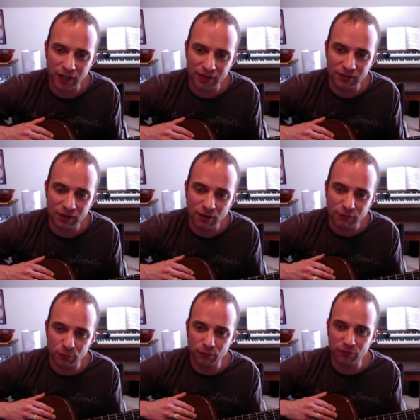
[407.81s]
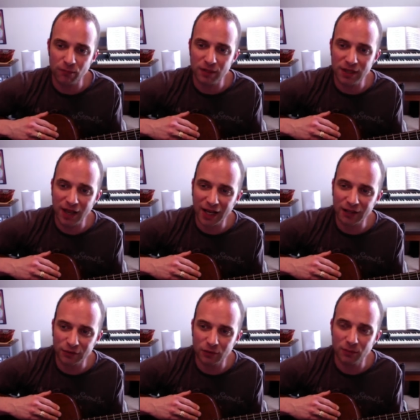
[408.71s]
It's uncomfortable for me. I
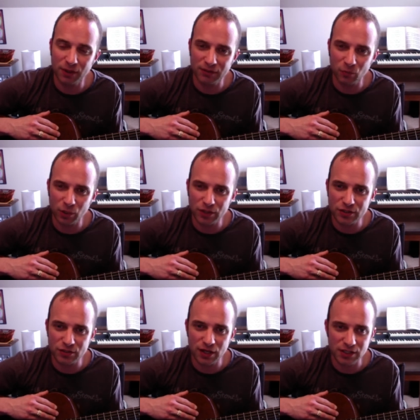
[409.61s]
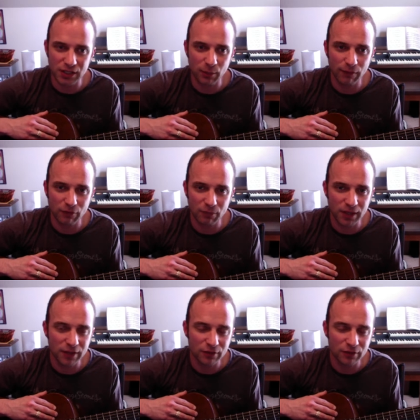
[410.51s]
can do it, but it's a weird stretch anyway for me.